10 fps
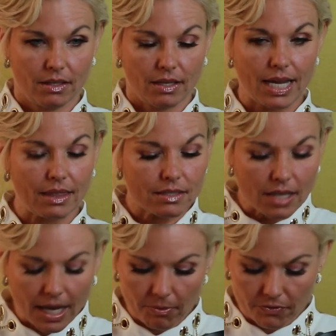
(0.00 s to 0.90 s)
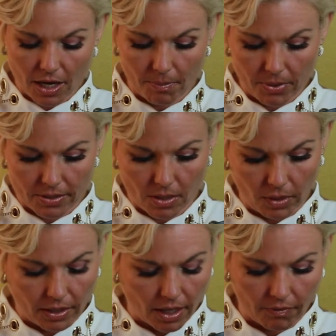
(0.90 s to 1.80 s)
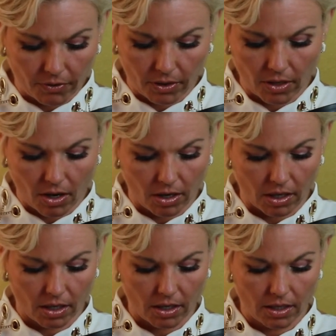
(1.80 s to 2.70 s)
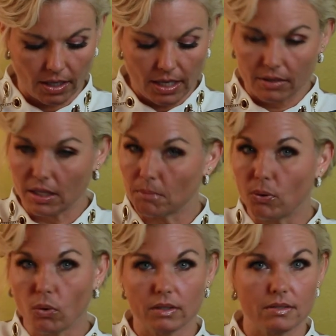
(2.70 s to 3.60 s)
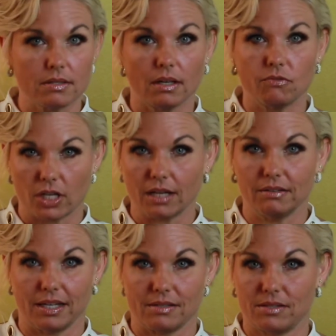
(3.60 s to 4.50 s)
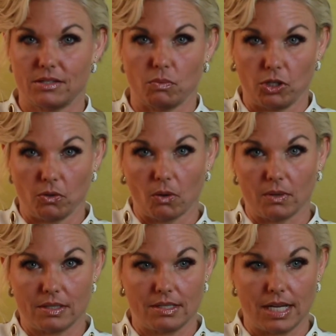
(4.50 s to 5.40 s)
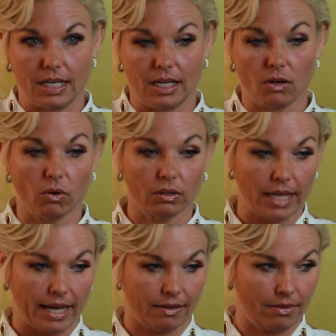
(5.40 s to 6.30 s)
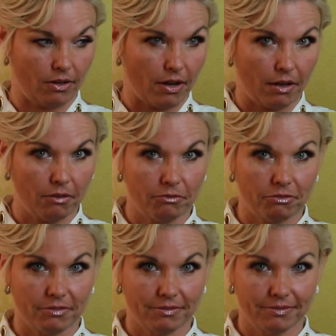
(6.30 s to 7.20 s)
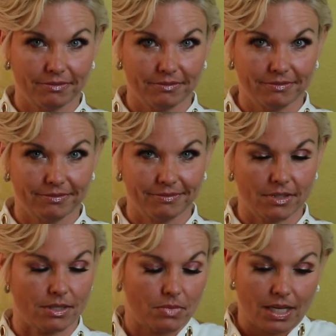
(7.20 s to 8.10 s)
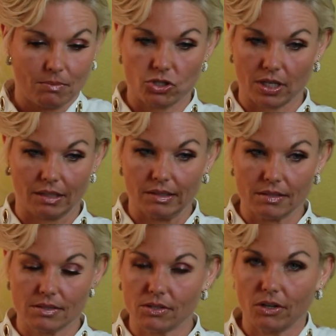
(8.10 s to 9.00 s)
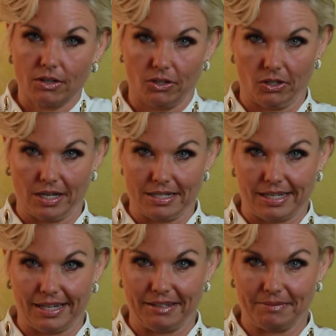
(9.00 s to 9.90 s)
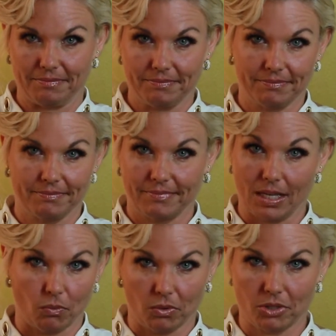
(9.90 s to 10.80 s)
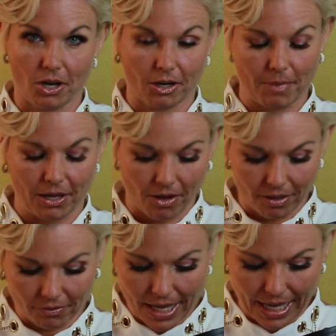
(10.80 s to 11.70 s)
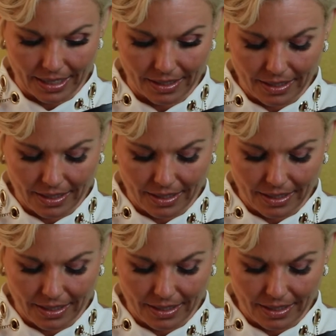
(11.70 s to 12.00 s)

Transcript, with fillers: And the type of topics that we cover are the importance of checklists when you go into dating or lack thereof, sometimes checklists aren't a good idea. And we'll talk about all of that.